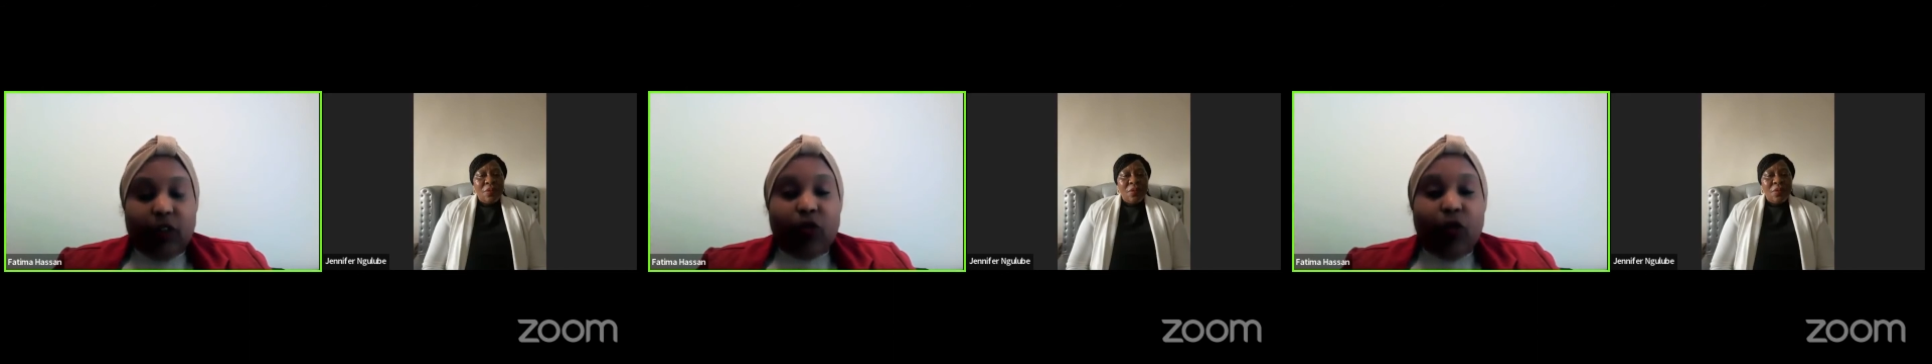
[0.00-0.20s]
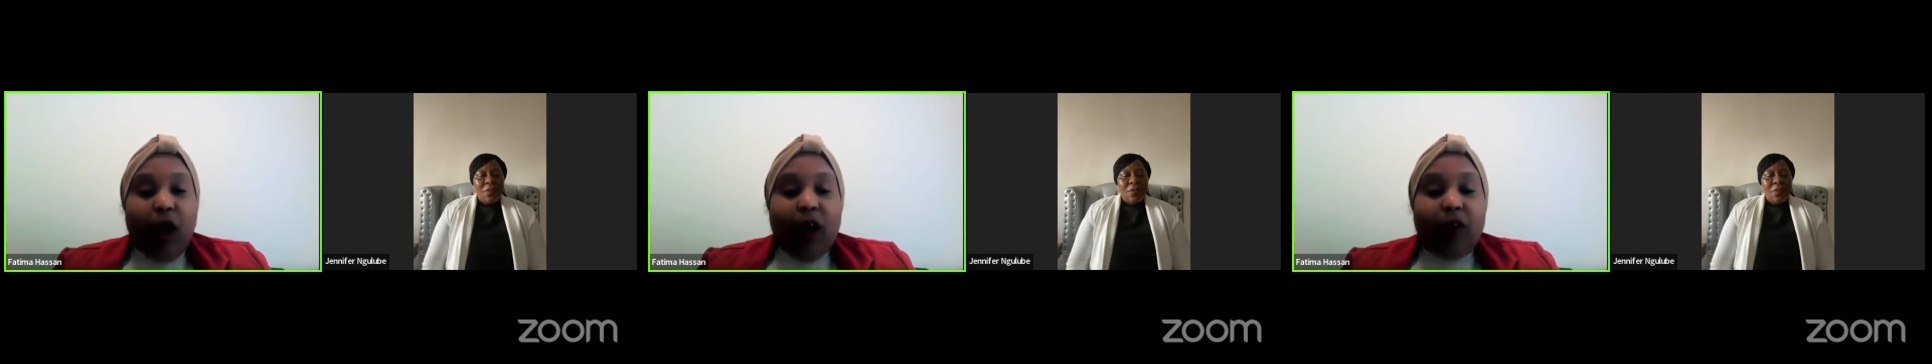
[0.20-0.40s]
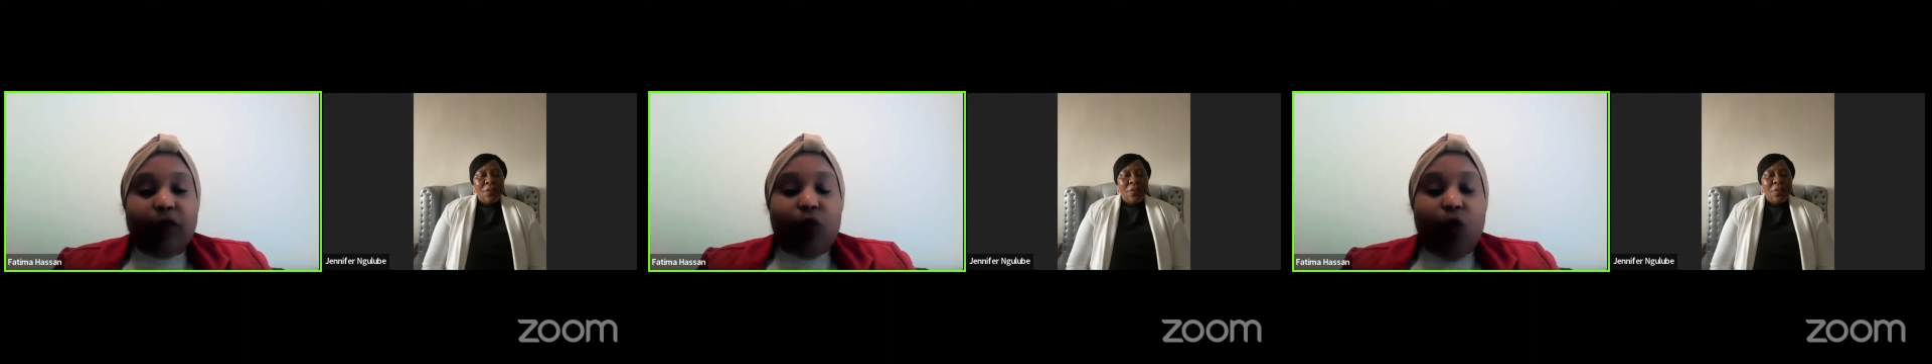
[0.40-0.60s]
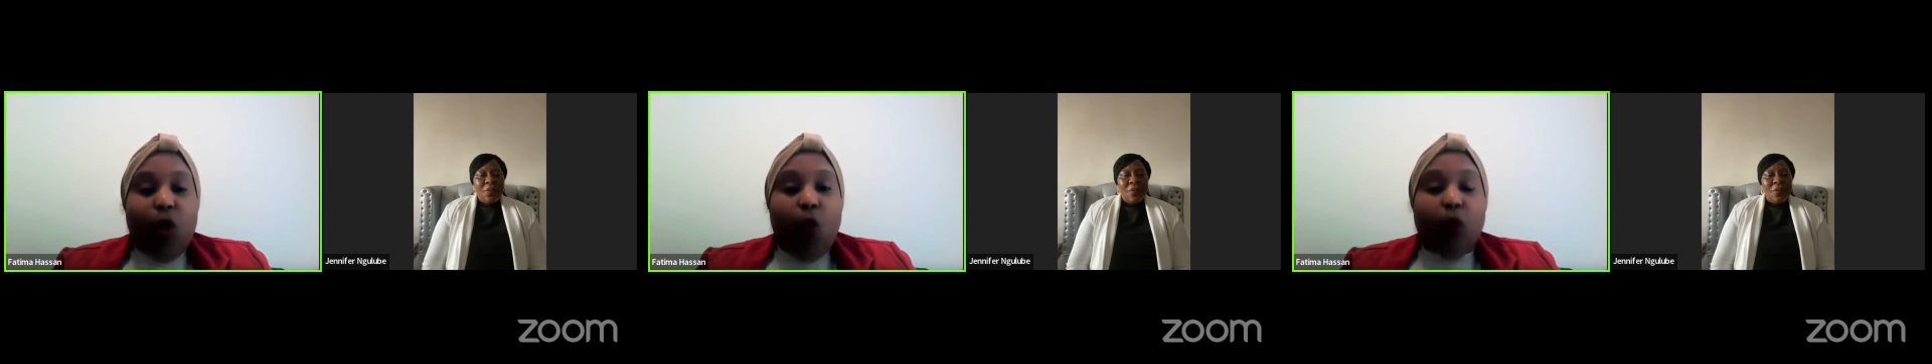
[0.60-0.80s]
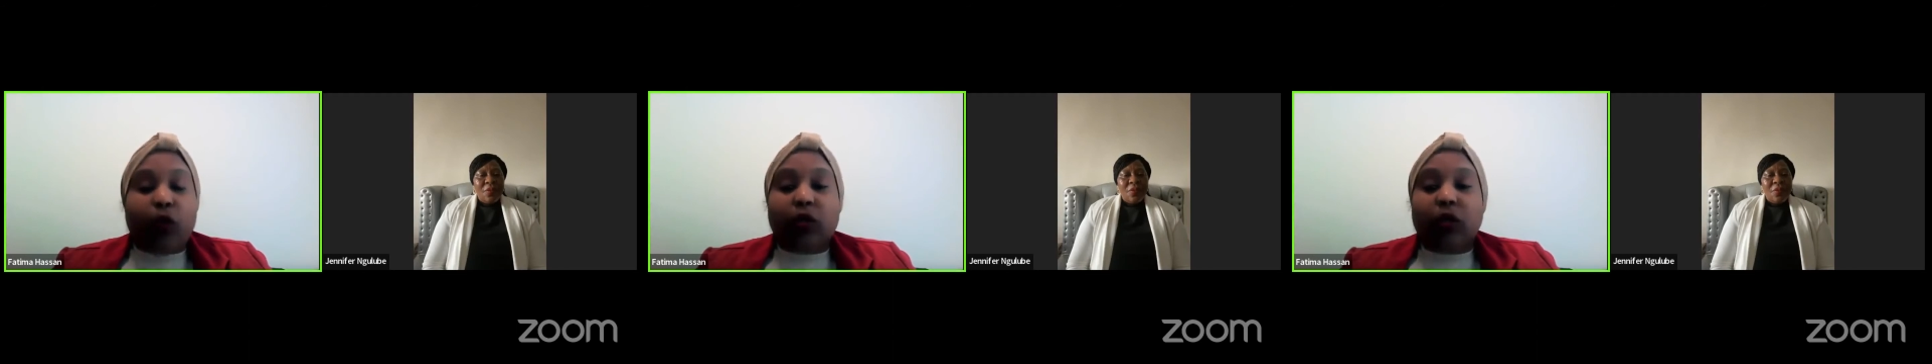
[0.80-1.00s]
You have your
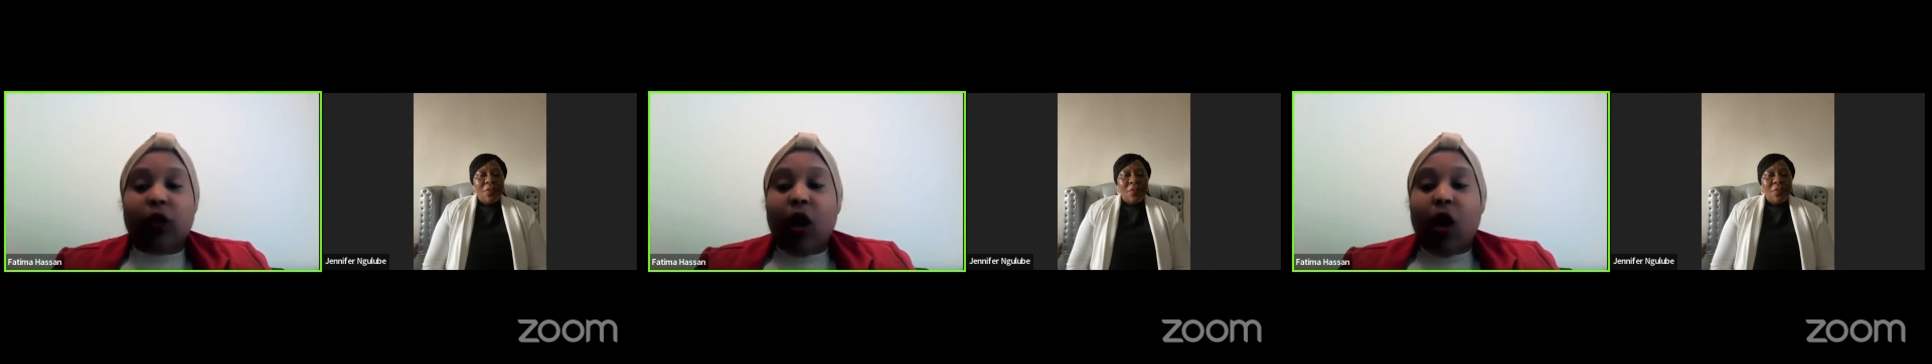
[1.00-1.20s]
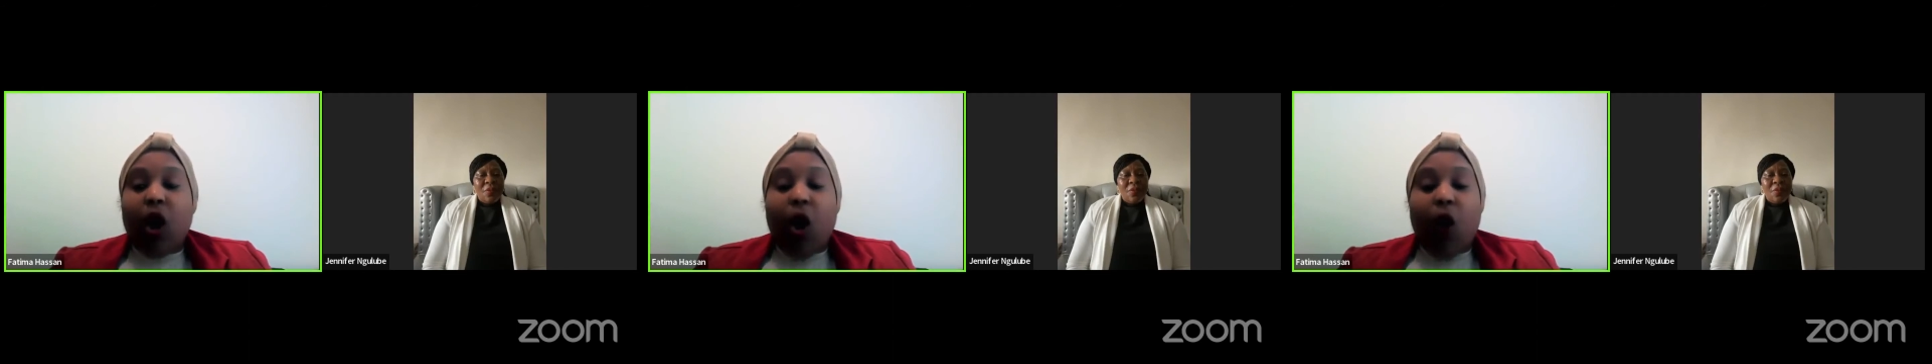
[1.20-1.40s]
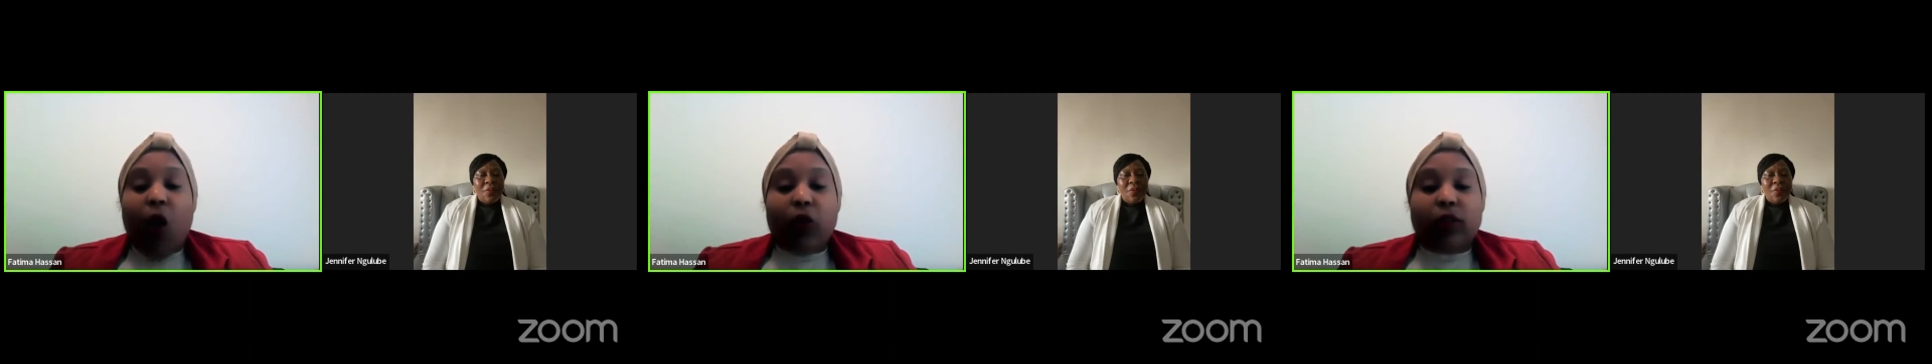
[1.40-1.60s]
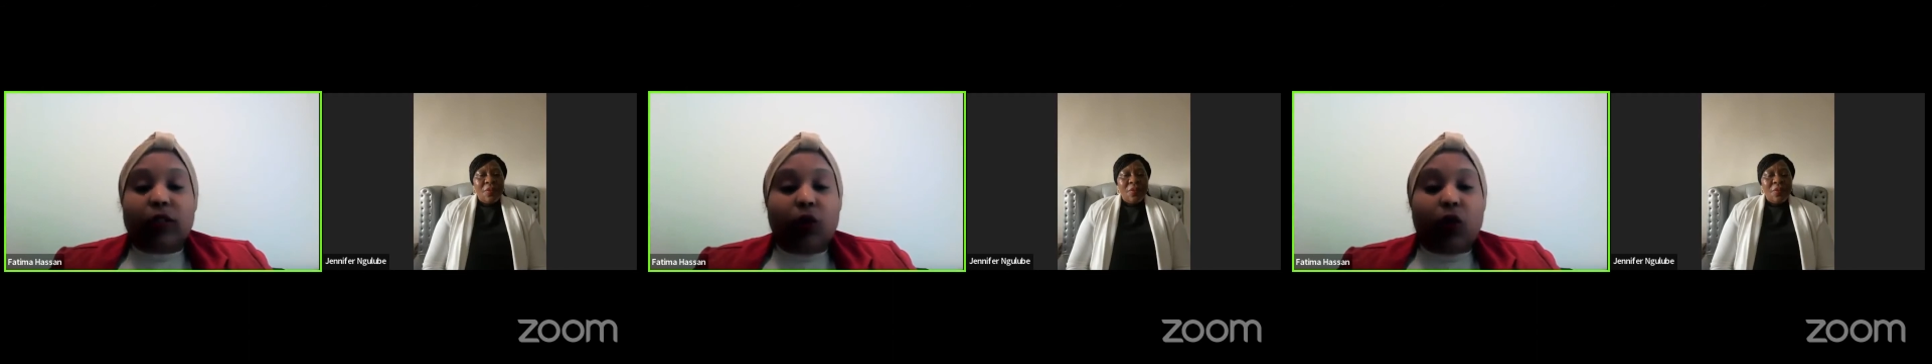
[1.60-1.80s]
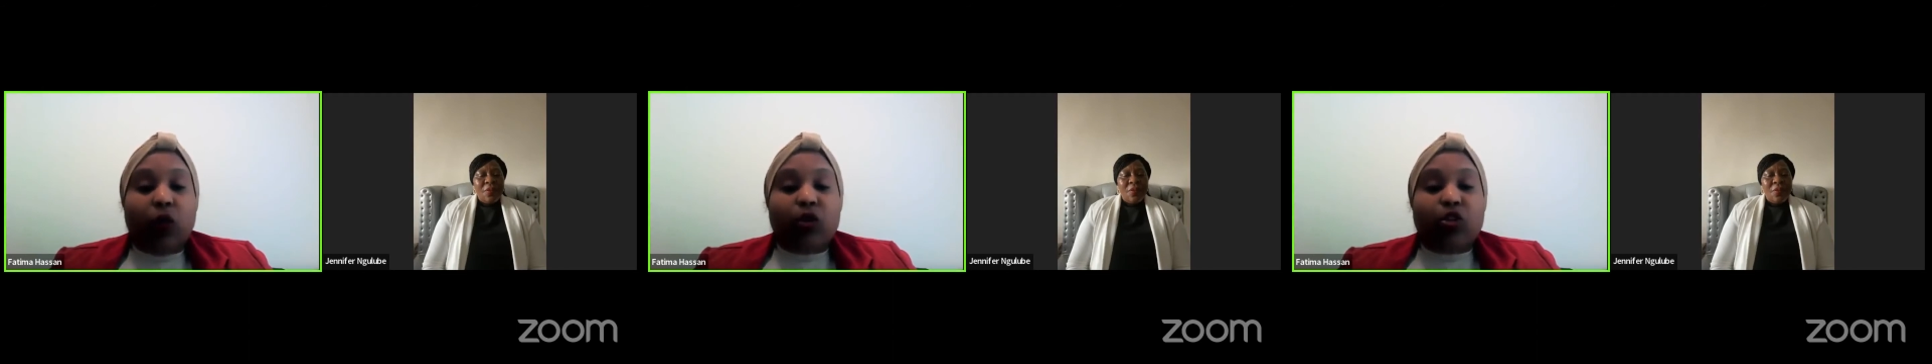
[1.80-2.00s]

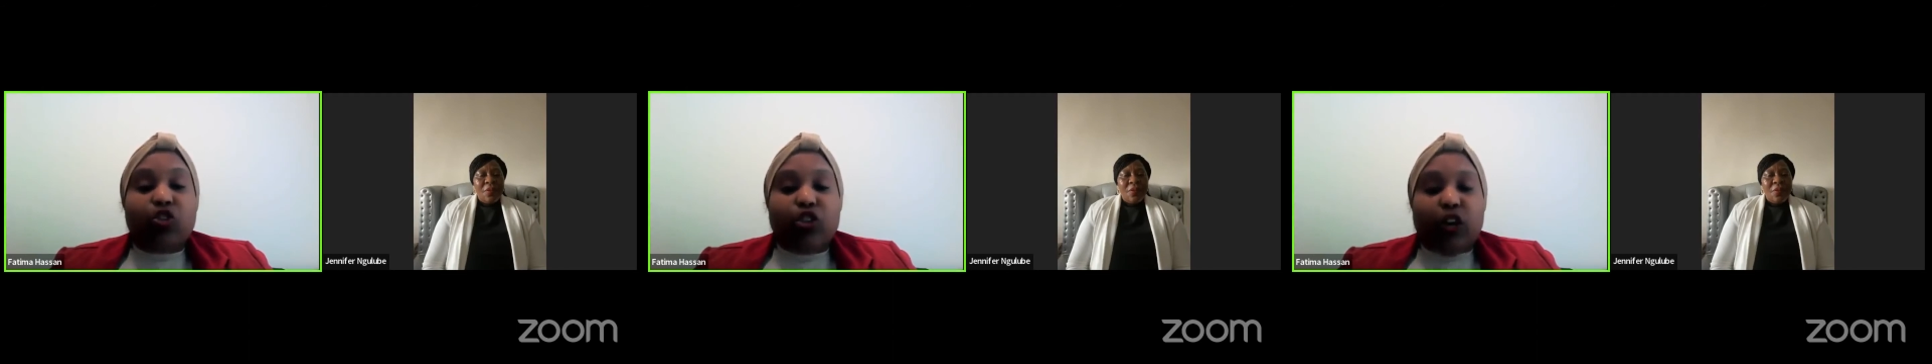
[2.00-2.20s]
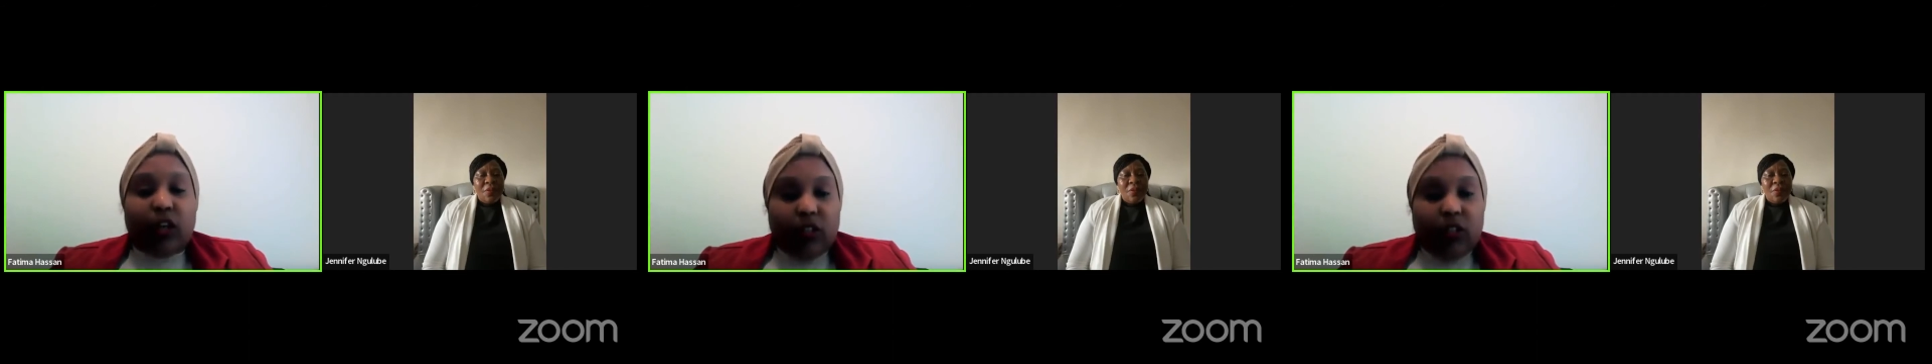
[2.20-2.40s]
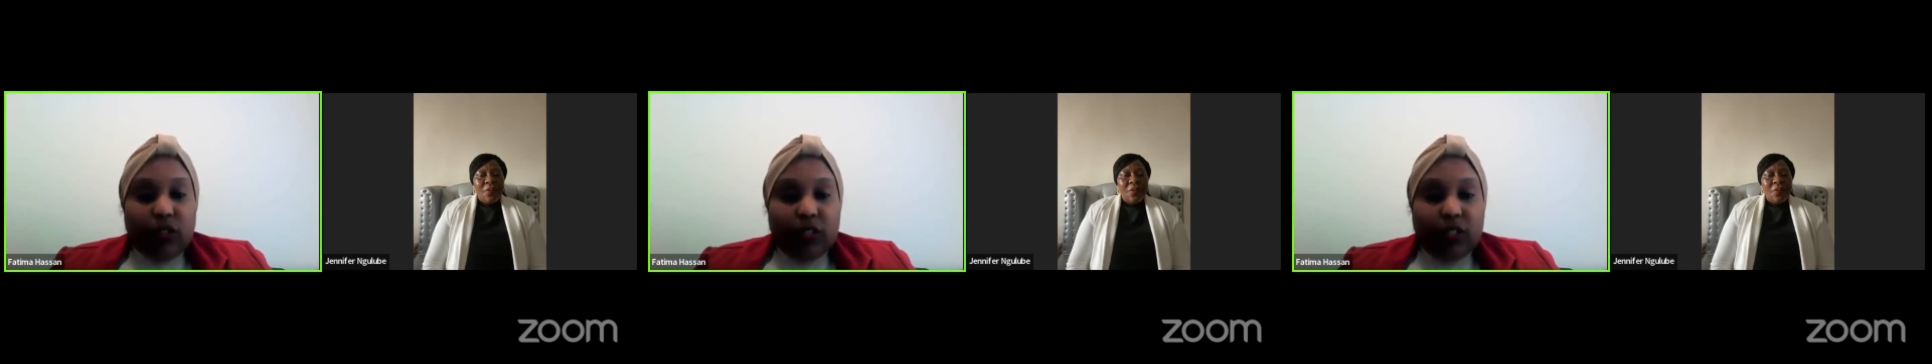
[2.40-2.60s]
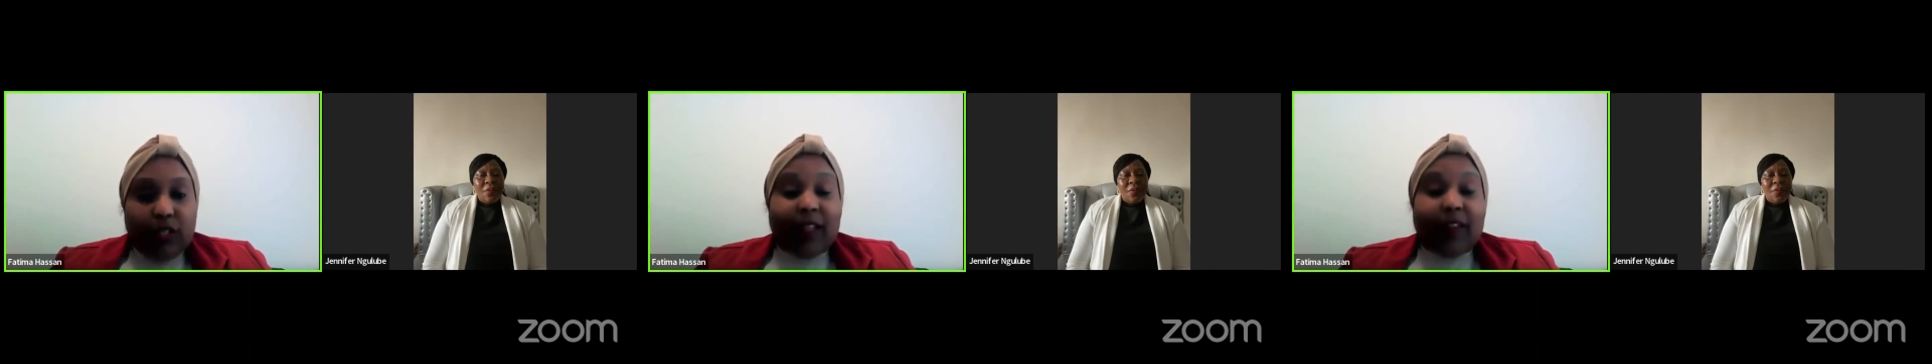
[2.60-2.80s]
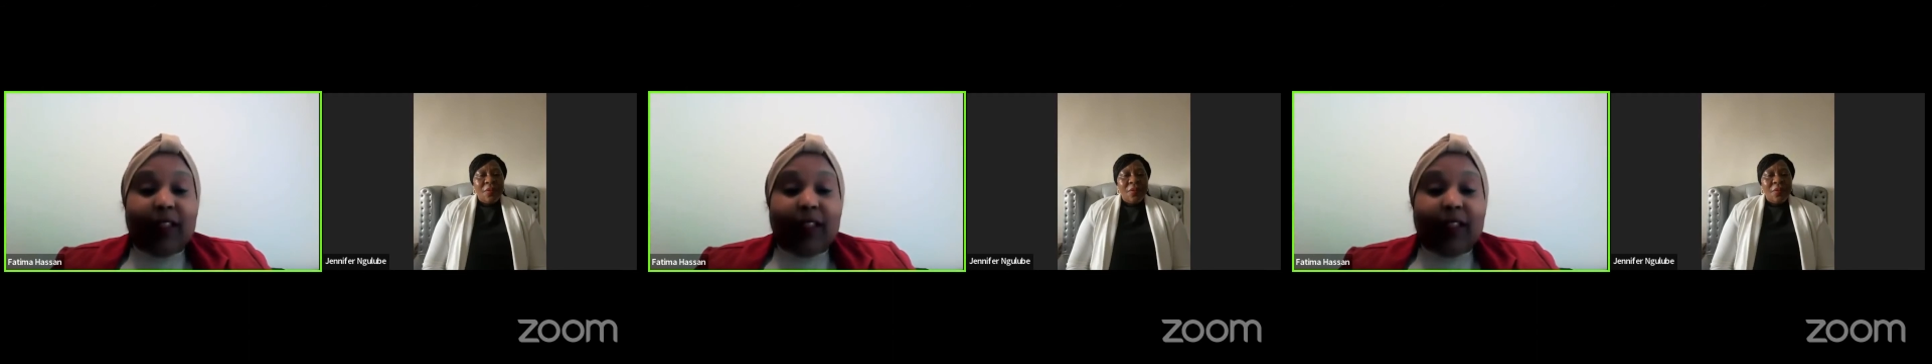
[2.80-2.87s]
own journey to tell.